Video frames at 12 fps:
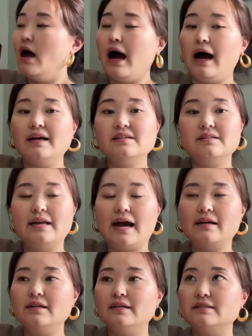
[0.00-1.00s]
I
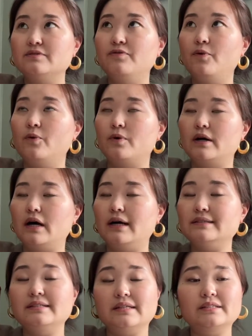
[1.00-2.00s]
snagged this for
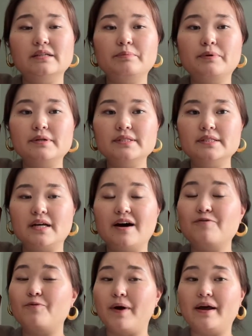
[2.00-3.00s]
60%
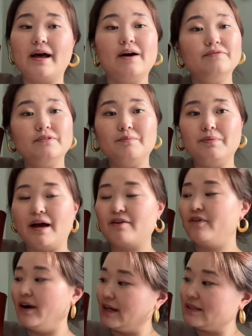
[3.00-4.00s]
off right after Black
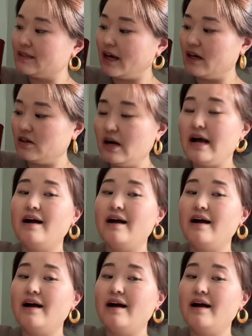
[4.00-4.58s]
Friday sale.